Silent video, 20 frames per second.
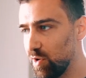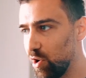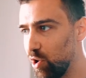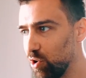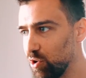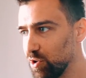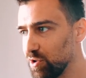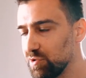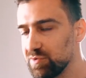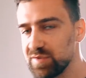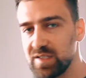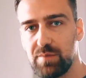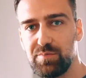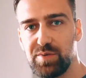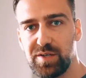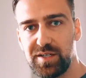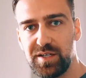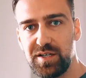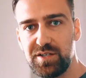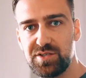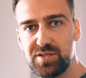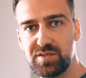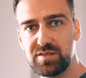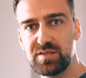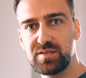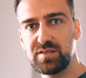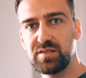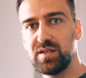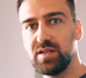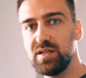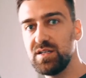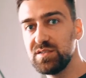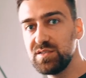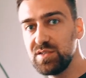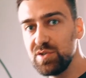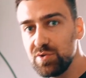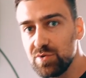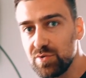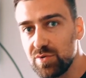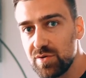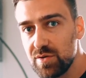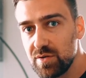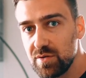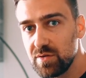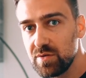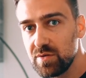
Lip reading: all those applications is you.